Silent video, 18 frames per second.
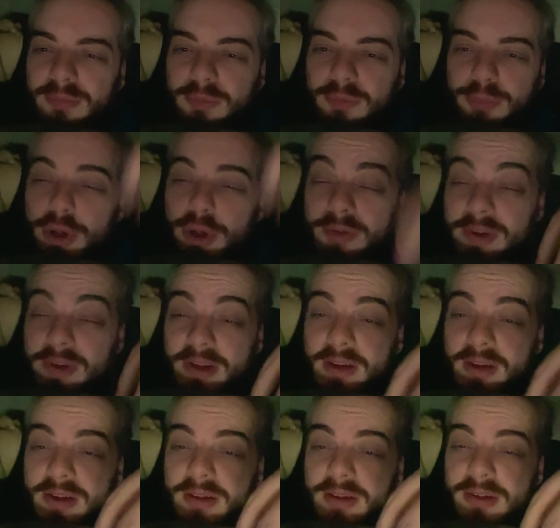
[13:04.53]

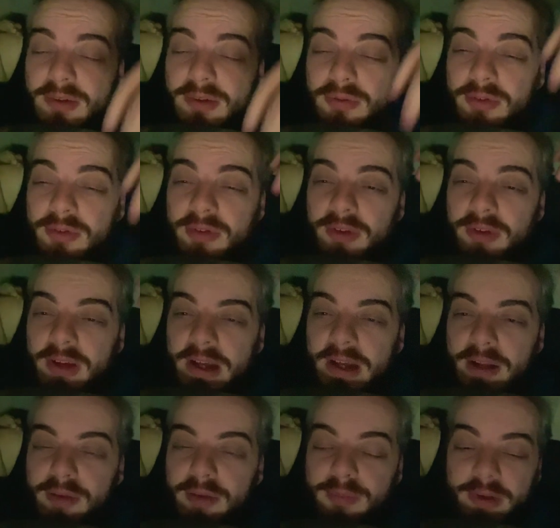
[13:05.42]
perfectly. It was just like, it
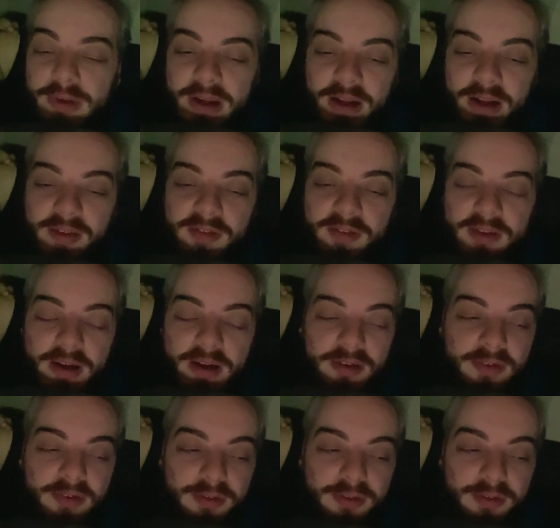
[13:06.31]
had its, it had its legs